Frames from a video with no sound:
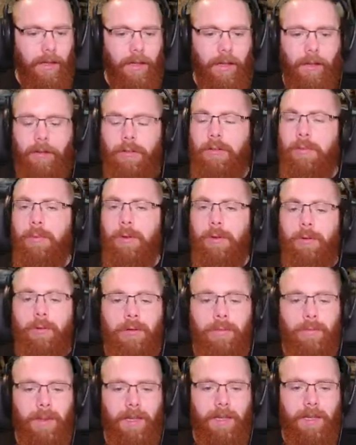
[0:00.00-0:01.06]
a small
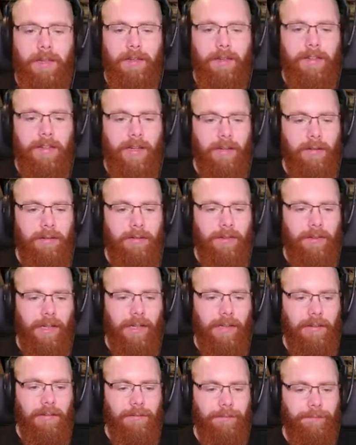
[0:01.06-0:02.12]
speed sail for
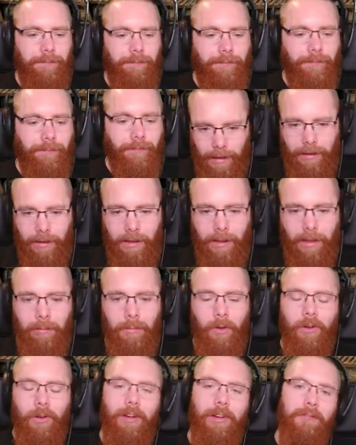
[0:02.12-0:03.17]
now, and I'm
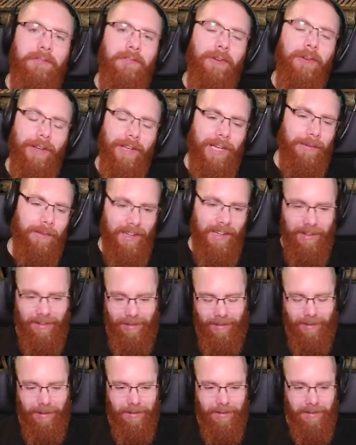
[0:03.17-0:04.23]
not fully committed to
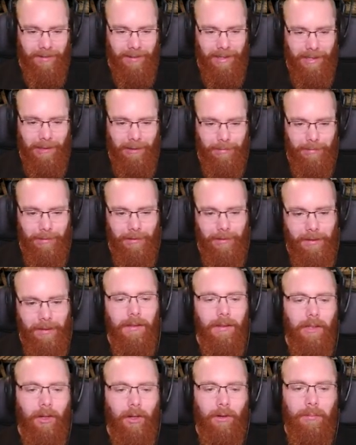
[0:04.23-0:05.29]
this setup.
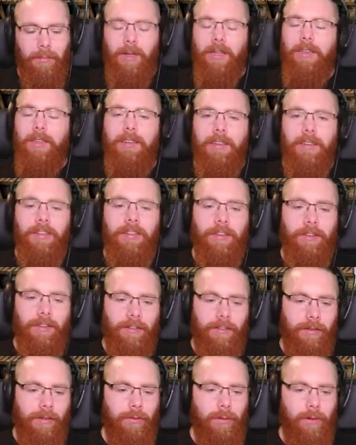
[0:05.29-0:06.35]
I might decide
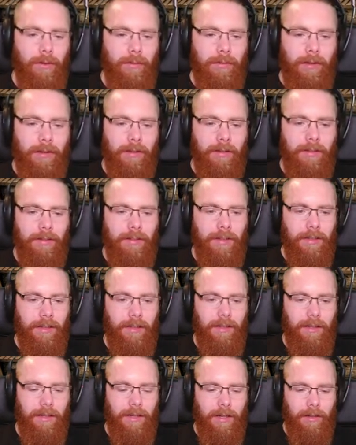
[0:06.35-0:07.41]
to swap this
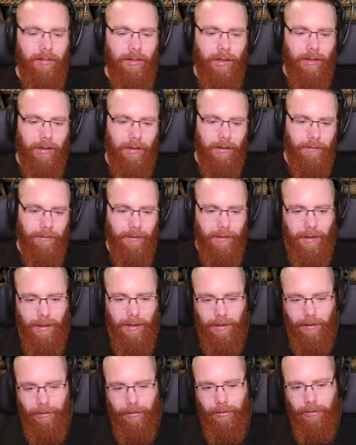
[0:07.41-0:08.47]
large handling for a
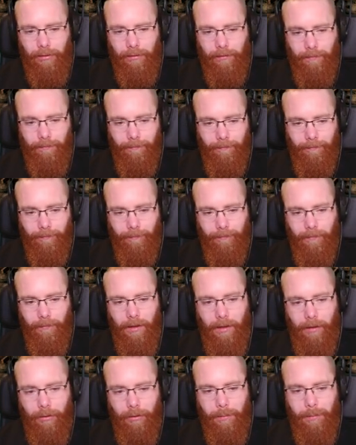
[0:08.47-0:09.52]
large
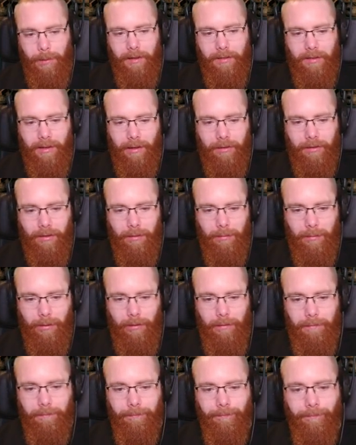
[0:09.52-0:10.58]
speed sail at some
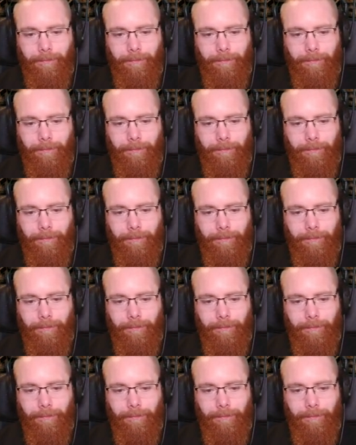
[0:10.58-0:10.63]
point,